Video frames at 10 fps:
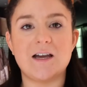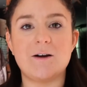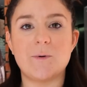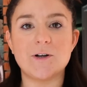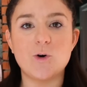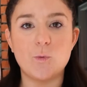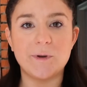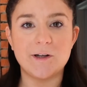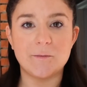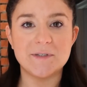I want to
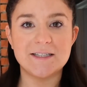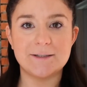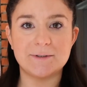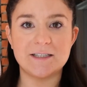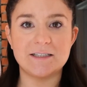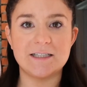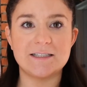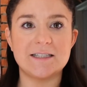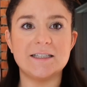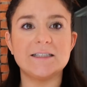open them and see what they
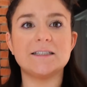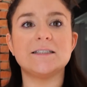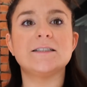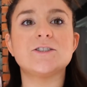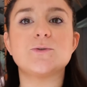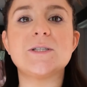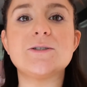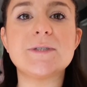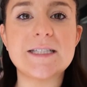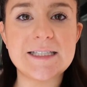taste like. Should we
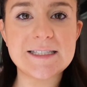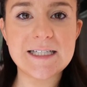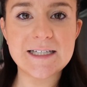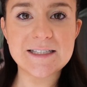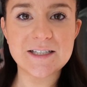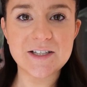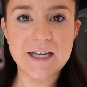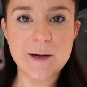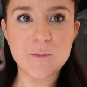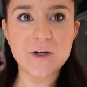do a taste test on the
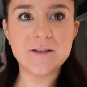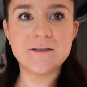camera?